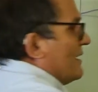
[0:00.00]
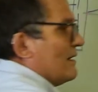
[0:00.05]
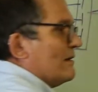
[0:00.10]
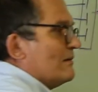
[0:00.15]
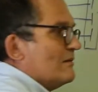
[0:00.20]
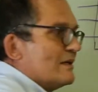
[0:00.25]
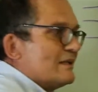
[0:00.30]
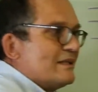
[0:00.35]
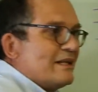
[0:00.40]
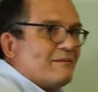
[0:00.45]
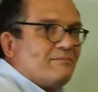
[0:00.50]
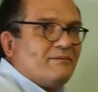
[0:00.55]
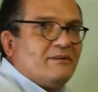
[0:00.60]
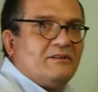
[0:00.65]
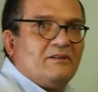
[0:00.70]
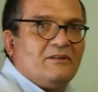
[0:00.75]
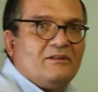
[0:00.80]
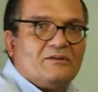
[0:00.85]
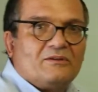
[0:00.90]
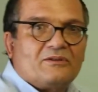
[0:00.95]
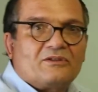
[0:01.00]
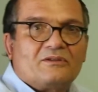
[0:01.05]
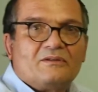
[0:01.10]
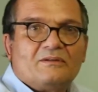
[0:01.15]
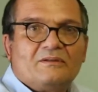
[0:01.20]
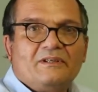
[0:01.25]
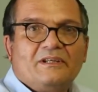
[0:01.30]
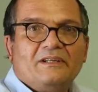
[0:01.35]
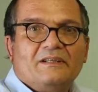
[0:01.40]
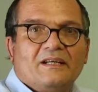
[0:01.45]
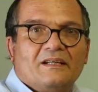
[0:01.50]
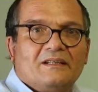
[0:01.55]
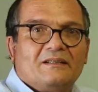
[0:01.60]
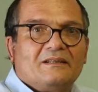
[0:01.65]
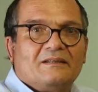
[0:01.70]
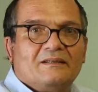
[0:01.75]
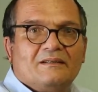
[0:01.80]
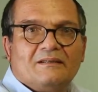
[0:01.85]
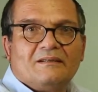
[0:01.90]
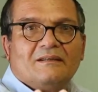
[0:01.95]
Now, what happened to your story that
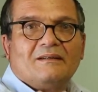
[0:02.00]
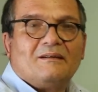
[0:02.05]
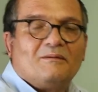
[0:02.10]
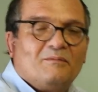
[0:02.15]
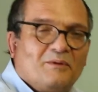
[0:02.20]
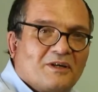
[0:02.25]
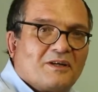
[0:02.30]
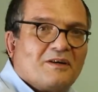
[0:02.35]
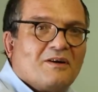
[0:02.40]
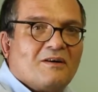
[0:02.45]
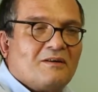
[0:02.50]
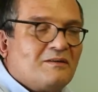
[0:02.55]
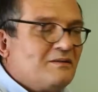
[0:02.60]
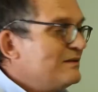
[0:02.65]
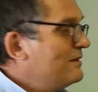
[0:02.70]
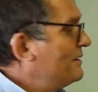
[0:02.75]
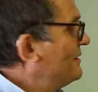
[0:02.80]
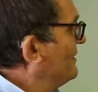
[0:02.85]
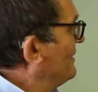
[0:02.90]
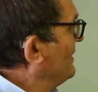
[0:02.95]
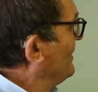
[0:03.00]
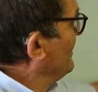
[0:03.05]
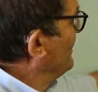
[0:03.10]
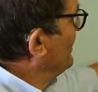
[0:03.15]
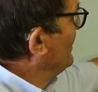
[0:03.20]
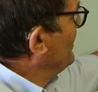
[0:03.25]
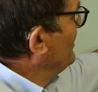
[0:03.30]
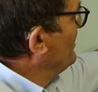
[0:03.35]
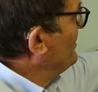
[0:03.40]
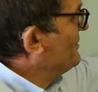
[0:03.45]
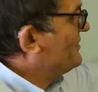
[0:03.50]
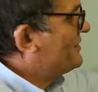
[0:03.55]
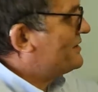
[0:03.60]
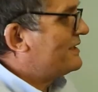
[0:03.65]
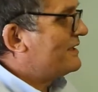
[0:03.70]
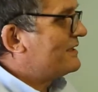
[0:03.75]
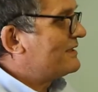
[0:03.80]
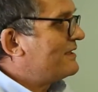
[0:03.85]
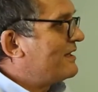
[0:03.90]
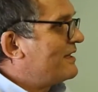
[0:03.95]
we can't use
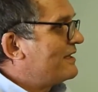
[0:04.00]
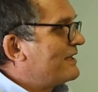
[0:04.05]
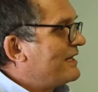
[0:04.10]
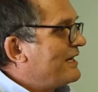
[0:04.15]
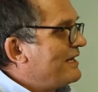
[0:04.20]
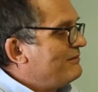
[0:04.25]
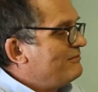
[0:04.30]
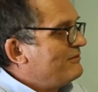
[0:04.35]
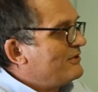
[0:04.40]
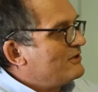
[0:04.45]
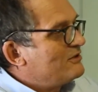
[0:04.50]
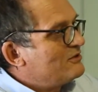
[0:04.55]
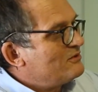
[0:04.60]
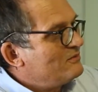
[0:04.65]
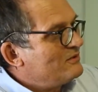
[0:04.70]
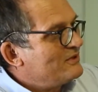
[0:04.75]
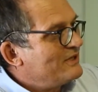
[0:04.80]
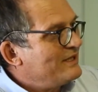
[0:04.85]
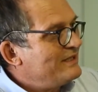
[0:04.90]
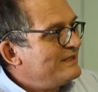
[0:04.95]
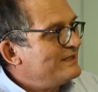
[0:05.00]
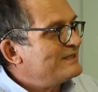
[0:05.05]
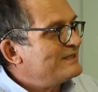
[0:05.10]
this high gain because it will get